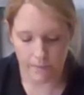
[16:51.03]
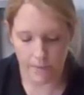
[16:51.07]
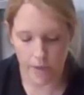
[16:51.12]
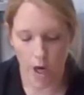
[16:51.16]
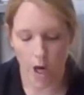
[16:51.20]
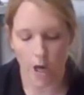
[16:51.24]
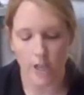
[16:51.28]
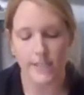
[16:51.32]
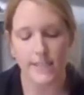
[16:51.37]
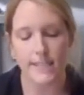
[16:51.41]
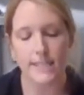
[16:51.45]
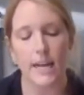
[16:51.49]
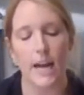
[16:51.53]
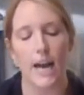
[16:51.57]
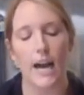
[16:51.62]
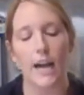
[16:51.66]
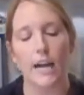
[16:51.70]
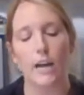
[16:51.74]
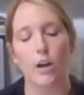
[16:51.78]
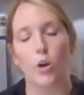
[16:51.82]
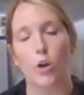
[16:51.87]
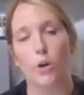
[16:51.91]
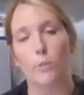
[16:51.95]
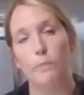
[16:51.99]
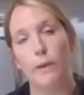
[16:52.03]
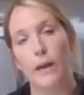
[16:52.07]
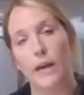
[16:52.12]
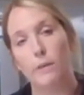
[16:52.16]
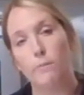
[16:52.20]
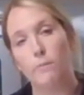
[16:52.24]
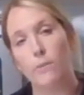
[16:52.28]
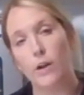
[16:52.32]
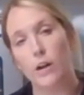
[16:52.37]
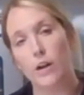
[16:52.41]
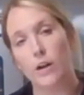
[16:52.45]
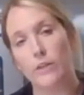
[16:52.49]
cardstock or
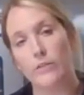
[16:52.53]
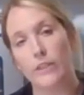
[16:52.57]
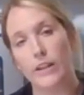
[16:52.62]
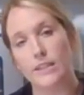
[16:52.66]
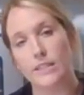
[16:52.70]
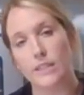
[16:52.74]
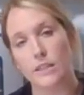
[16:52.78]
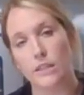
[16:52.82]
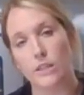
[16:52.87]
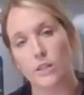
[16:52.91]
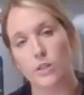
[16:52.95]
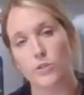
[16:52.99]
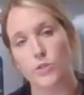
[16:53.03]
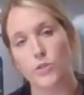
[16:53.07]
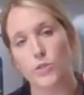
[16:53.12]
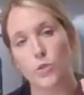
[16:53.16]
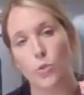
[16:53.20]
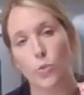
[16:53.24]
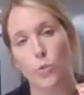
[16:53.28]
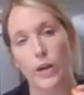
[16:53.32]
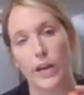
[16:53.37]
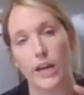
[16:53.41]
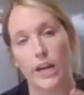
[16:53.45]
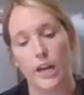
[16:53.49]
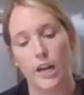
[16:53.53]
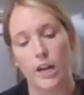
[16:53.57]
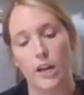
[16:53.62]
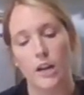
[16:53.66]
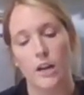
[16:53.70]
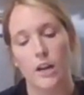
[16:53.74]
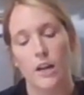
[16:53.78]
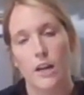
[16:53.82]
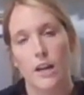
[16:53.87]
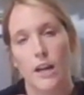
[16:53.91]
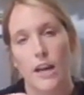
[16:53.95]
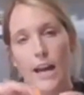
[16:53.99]
paper that's a little
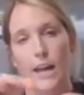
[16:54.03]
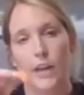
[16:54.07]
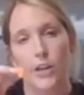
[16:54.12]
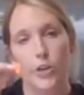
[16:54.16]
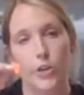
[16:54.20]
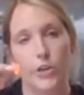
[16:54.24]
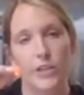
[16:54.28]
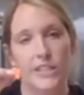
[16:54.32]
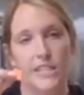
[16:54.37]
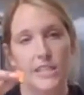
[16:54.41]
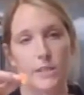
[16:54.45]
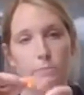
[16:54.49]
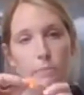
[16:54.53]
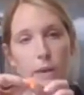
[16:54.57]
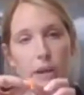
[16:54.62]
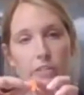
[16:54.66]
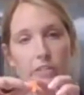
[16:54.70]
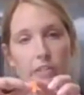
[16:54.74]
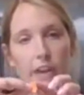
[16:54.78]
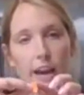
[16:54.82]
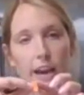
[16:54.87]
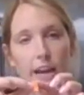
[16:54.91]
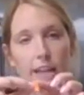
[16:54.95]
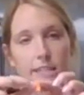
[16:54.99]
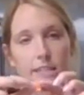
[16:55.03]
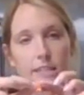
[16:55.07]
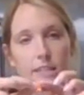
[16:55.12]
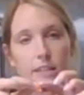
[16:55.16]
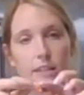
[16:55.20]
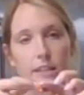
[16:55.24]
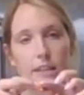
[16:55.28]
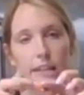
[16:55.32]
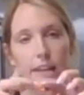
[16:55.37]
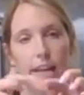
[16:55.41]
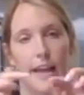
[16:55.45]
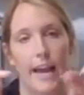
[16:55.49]
square, and you can just bend that
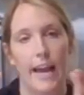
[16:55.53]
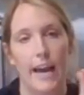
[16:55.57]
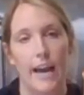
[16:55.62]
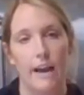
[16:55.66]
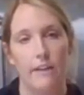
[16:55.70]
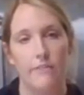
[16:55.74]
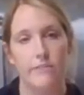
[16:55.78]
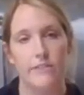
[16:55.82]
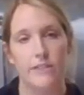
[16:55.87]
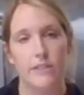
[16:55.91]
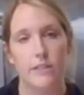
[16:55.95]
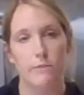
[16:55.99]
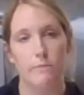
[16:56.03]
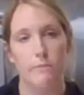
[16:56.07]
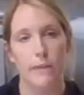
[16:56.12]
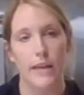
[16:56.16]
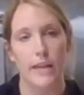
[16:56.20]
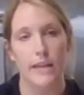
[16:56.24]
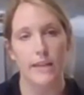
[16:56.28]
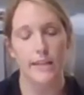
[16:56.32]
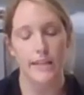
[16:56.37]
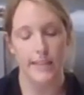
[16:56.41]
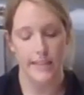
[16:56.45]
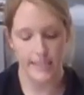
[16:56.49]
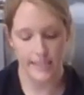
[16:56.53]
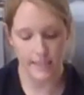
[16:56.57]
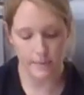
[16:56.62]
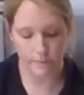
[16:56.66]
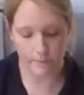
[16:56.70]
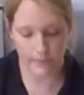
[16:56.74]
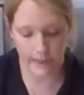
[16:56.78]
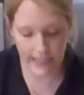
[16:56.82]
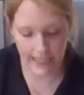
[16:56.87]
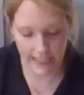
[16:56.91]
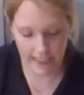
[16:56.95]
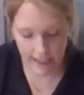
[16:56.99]
in half to make its
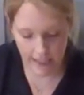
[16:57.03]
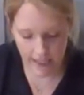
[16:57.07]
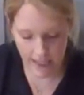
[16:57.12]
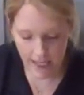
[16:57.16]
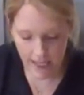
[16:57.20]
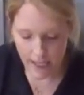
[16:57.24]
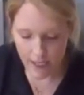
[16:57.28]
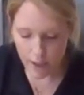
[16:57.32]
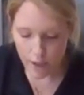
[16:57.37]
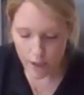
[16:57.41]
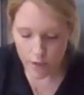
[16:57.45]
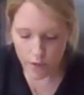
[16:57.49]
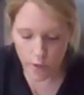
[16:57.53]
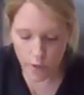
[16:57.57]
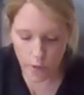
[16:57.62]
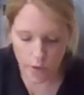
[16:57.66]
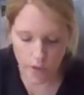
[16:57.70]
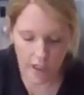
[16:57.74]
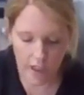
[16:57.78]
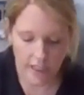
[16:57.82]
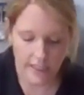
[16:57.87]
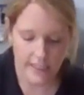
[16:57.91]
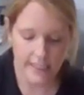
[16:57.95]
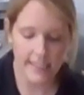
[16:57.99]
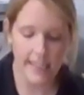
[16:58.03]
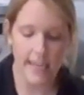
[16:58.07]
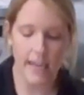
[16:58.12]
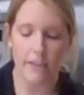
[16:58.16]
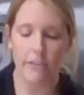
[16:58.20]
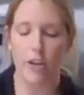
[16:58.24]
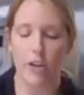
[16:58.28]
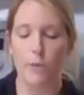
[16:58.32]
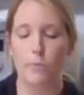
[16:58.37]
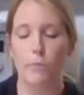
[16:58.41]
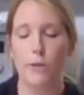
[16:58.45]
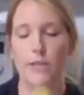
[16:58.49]
beak. Glue it all
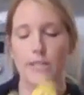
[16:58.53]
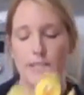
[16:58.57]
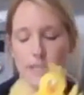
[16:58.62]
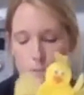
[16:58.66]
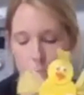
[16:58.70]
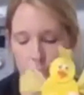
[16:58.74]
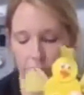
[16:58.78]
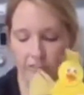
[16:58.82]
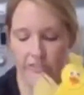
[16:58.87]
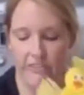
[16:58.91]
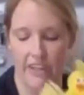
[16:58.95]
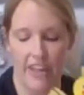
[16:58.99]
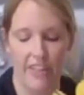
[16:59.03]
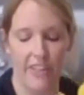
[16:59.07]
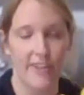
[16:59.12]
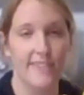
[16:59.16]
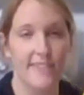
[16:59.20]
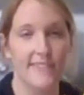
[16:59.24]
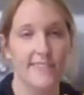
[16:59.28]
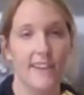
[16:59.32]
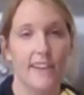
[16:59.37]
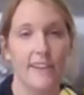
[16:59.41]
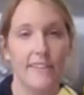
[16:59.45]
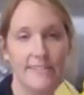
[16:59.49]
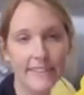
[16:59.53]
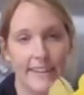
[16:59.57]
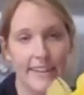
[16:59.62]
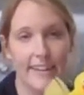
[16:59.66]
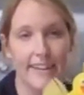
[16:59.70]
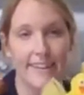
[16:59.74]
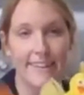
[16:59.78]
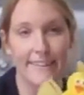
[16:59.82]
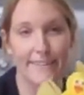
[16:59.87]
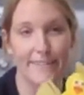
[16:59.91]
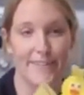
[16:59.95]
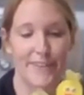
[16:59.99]
together, put some feathers on
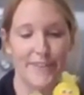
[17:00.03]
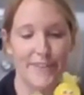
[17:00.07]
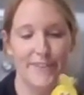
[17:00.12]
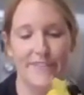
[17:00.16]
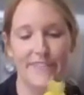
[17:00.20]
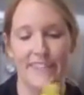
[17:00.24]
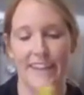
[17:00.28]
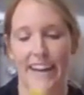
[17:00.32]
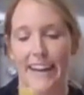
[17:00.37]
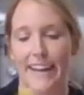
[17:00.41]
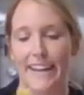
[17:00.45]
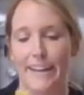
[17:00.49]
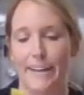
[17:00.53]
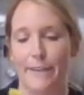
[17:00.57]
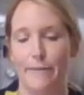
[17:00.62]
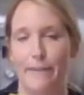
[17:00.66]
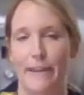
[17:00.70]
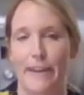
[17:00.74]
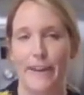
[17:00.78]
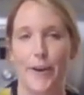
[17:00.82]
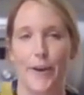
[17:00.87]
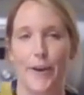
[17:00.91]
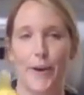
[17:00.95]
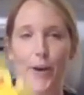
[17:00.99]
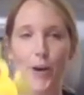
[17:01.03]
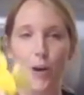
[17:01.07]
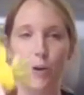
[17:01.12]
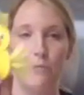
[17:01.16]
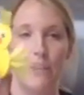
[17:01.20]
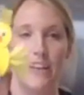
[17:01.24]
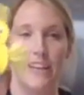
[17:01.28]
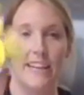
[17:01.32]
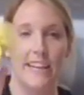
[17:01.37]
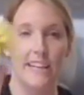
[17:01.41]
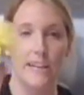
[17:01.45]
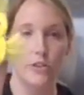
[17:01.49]
there if you've got them at home.
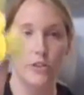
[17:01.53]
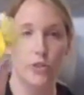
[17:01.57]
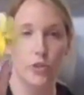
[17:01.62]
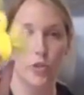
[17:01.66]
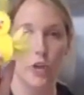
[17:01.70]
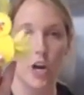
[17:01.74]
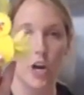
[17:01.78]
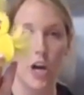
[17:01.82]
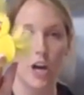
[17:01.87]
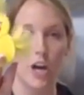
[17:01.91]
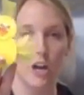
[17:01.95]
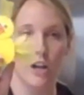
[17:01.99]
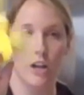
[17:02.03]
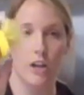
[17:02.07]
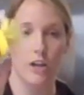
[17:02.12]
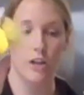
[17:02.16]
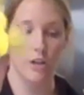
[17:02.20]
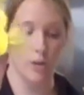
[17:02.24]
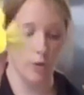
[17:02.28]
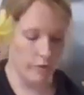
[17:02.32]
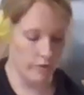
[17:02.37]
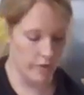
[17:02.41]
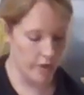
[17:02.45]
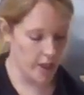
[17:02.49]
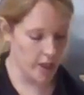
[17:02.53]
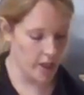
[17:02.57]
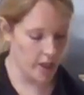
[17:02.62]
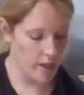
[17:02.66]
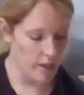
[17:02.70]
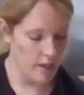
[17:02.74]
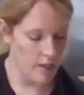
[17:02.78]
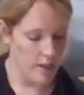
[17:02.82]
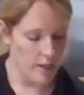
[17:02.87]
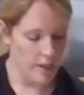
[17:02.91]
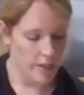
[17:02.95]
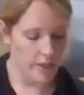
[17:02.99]
They can draw all over
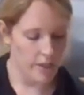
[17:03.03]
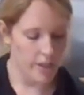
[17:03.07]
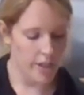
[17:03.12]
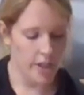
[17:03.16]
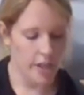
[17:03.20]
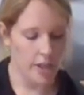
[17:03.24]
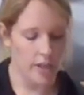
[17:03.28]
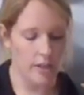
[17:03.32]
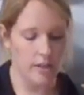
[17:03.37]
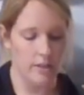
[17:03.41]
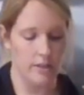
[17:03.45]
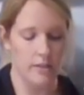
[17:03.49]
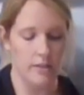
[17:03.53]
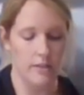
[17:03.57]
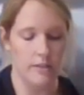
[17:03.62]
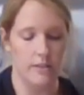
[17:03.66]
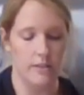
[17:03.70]
your,